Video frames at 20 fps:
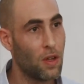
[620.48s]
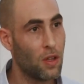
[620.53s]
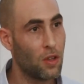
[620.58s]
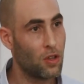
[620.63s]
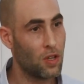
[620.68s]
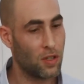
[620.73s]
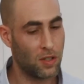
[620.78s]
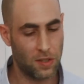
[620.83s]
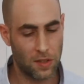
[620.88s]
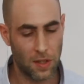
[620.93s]

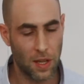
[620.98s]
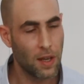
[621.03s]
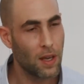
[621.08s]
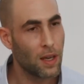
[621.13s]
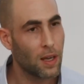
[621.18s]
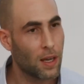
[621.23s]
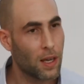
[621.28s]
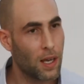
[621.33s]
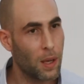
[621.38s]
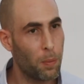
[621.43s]
just
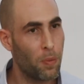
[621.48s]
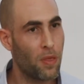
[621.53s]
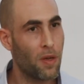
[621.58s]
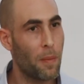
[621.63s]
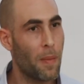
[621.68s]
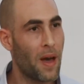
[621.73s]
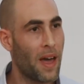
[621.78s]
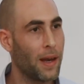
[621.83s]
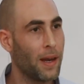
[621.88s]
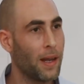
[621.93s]
keep the
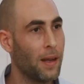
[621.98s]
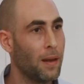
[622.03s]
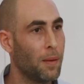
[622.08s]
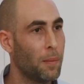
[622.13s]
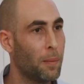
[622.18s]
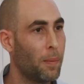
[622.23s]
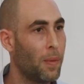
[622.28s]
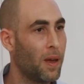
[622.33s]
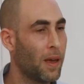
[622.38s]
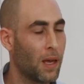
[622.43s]
money,
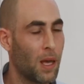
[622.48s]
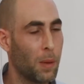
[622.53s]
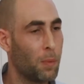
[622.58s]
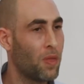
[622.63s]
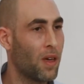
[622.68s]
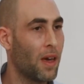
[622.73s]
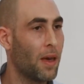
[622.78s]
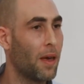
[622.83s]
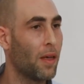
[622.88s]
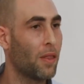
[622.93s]
keep
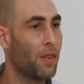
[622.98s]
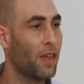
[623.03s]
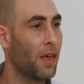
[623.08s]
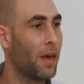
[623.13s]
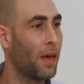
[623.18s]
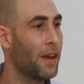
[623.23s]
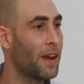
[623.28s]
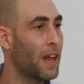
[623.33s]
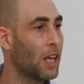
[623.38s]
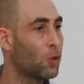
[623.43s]

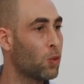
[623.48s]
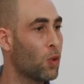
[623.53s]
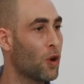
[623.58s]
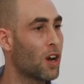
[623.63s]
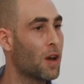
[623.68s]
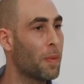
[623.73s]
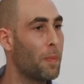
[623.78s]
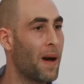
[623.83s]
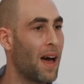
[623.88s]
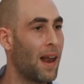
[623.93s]
the
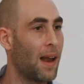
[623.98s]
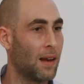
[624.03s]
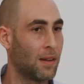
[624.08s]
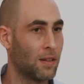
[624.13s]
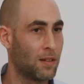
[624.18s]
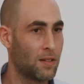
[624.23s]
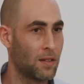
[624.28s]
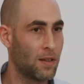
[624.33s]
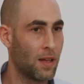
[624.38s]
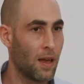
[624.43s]
network
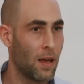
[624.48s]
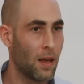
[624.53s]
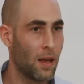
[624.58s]
balanced.